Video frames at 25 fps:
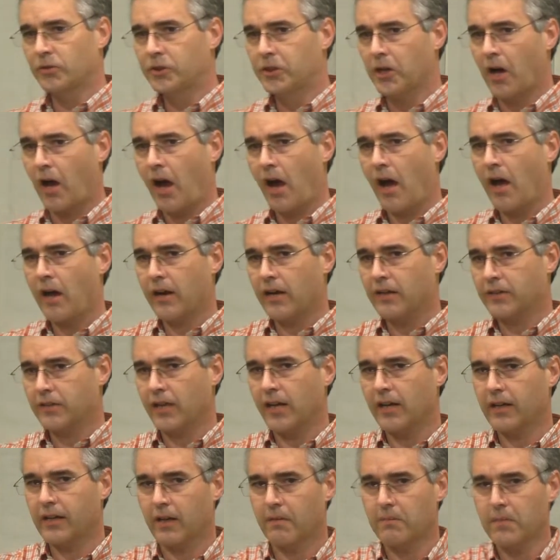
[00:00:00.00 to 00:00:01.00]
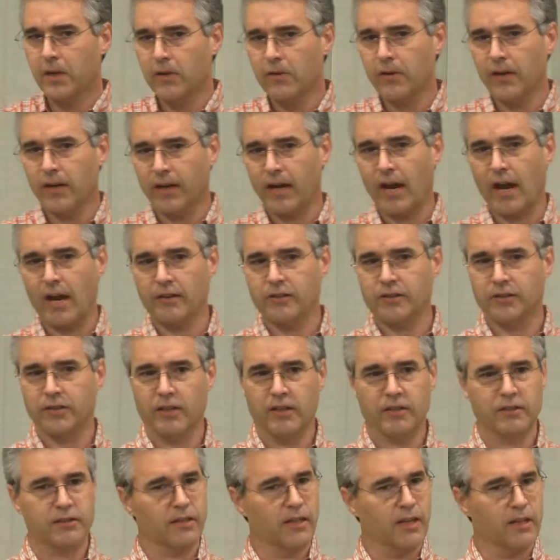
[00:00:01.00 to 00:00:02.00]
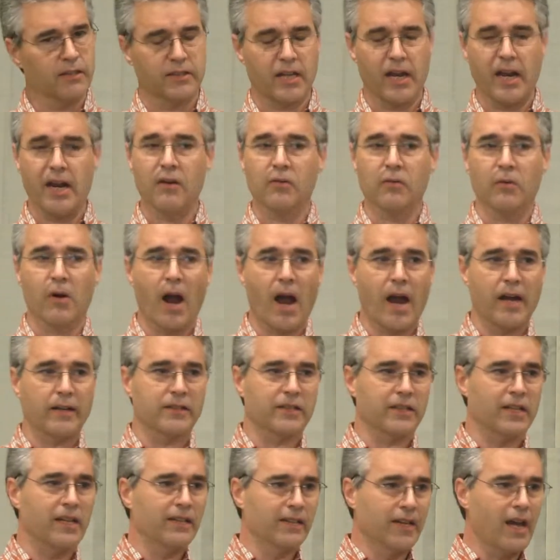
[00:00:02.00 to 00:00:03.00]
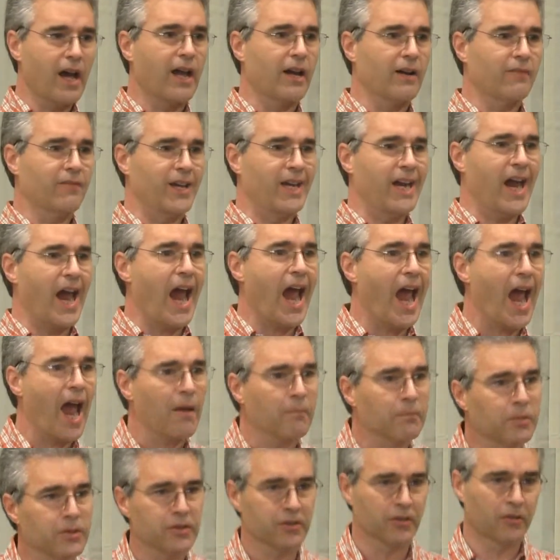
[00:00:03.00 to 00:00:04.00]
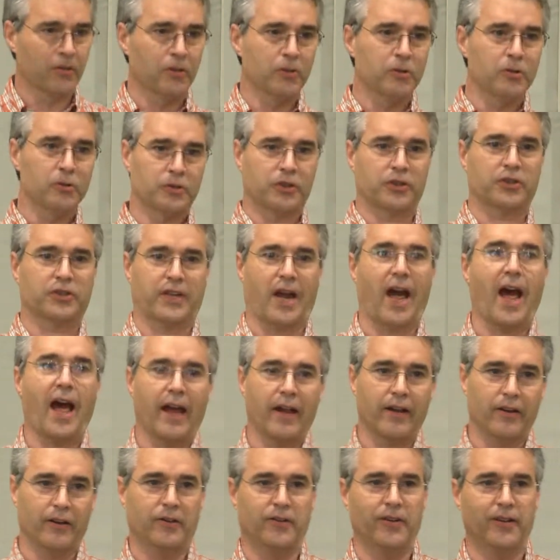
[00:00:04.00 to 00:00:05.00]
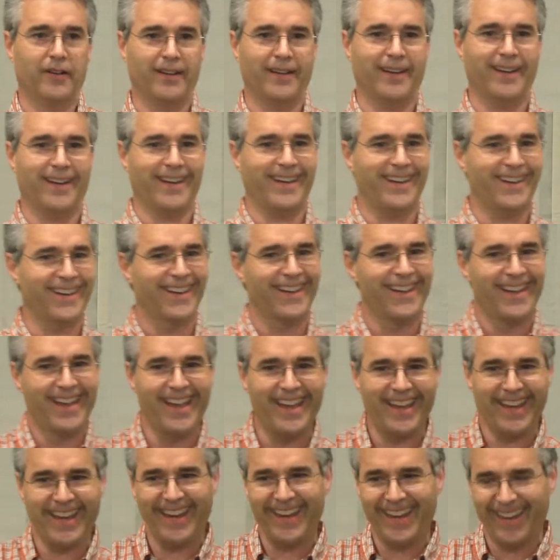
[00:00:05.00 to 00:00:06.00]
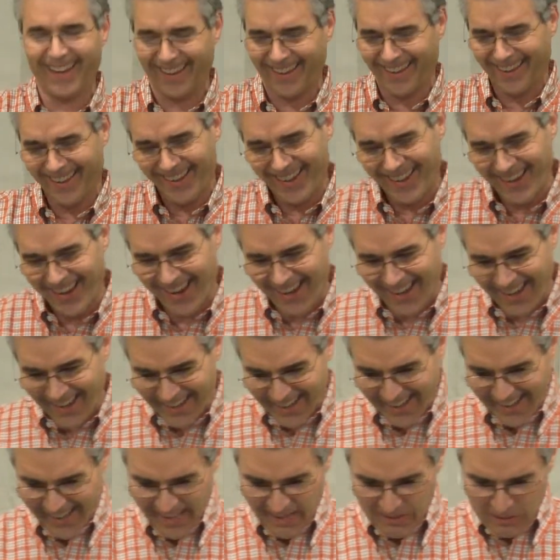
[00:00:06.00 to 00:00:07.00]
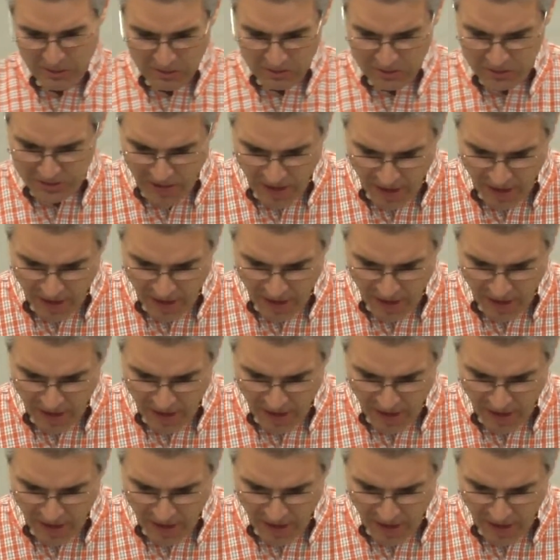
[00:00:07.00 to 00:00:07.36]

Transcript: John, as he communicates these things, he writes in kind of an absolute style. There's